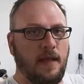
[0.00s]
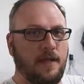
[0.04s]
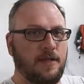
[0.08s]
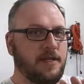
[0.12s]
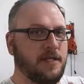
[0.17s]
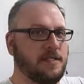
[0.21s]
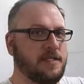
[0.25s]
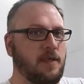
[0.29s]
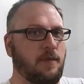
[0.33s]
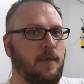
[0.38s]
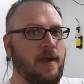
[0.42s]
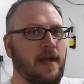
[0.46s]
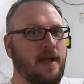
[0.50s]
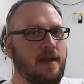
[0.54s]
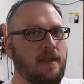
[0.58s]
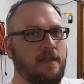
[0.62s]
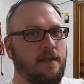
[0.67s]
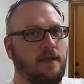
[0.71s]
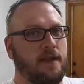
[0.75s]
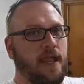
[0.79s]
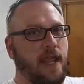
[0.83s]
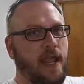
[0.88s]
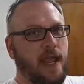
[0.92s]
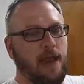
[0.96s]
just the
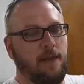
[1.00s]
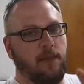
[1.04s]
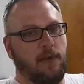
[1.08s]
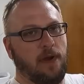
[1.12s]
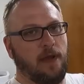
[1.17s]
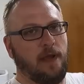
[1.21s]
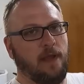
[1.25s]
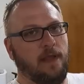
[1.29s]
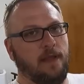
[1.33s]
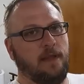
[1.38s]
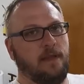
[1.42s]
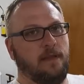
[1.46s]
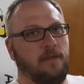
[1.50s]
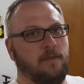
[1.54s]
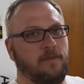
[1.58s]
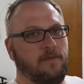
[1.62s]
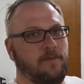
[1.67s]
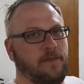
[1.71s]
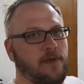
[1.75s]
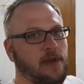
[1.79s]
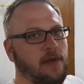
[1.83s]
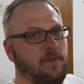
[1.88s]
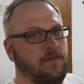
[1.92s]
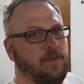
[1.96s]
regular camera
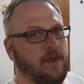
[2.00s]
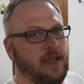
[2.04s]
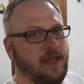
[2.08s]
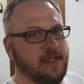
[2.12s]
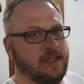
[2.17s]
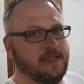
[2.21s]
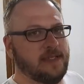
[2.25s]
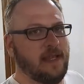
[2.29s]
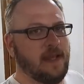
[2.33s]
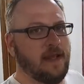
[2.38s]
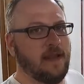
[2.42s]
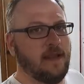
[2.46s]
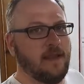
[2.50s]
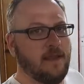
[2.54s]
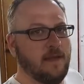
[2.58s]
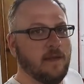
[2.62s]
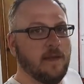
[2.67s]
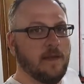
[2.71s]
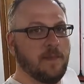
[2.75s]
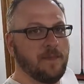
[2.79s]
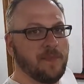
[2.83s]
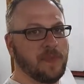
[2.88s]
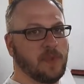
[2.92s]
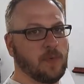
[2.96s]
front facing
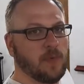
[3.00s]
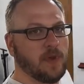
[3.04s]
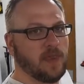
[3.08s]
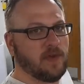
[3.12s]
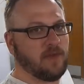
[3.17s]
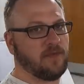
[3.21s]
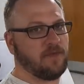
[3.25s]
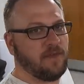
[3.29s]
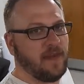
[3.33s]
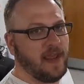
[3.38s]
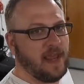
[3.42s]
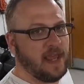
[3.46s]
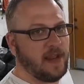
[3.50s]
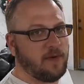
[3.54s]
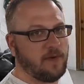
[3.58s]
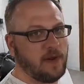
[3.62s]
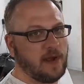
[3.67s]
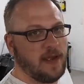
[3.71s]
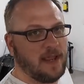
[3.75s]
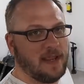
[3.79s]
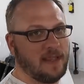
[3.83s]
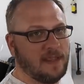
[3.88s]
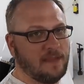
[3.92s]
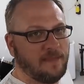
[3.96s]
with a fan
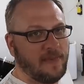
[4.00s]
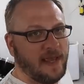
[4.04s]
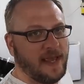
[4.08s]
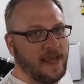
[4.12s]
running in the